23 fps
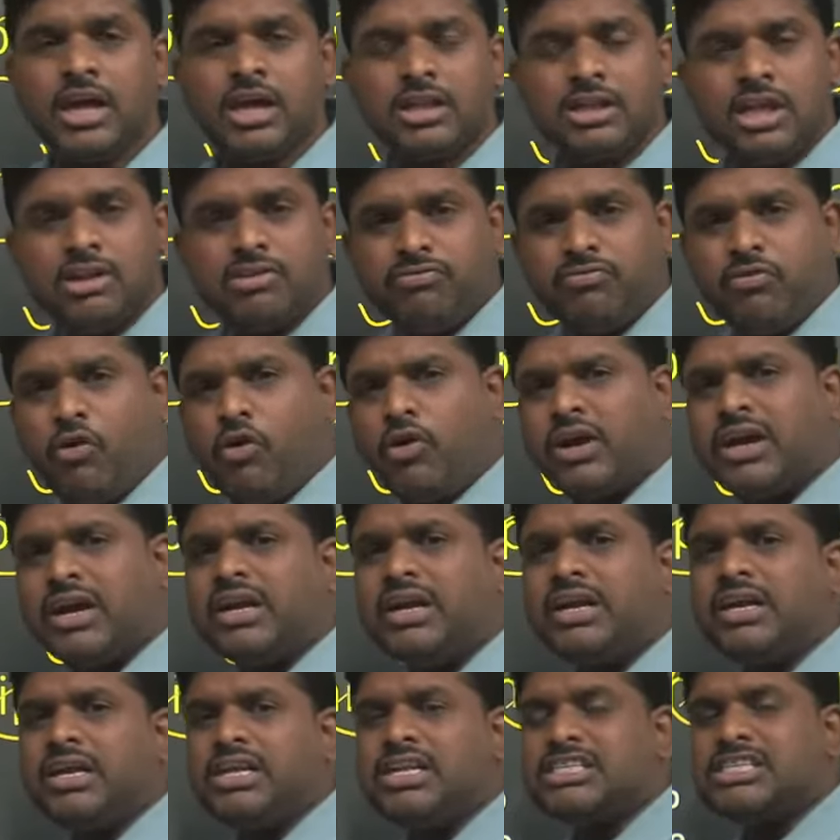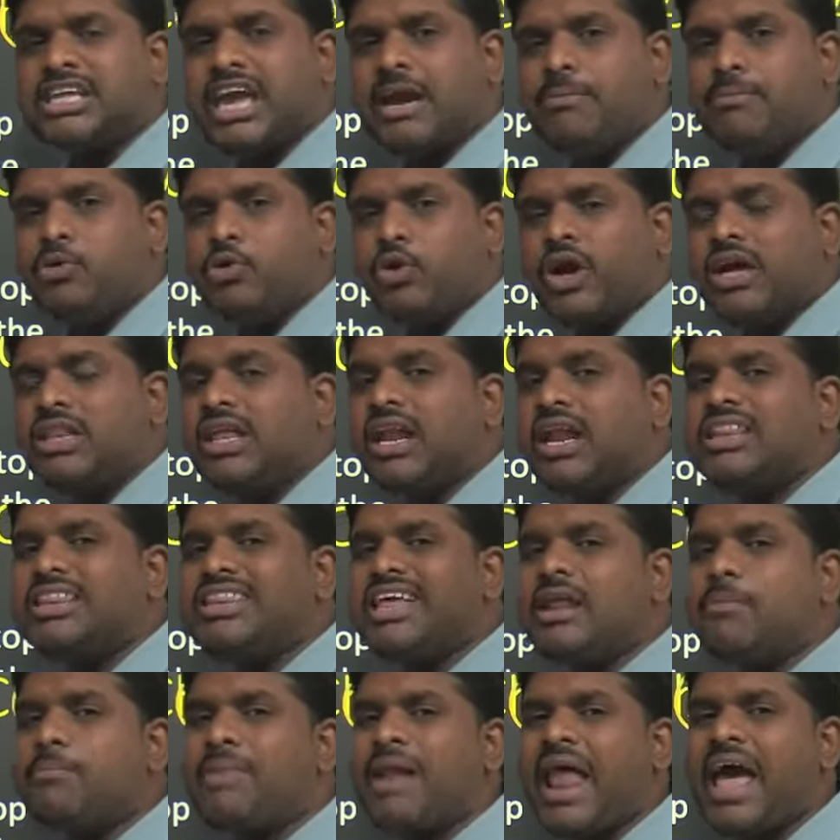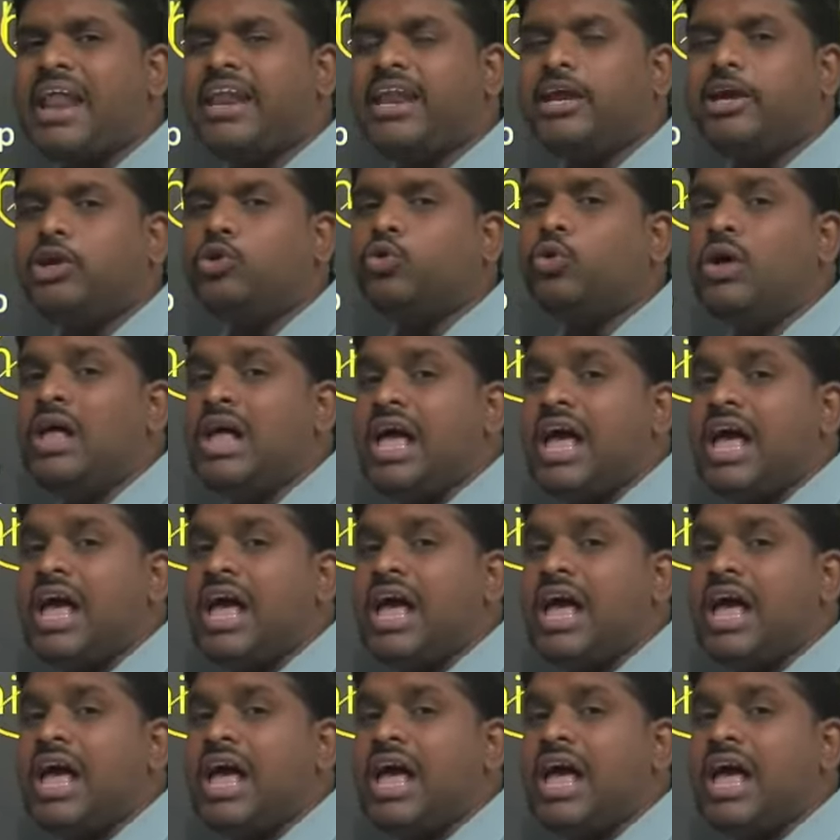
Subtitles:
the 4 countries came together and they are planning to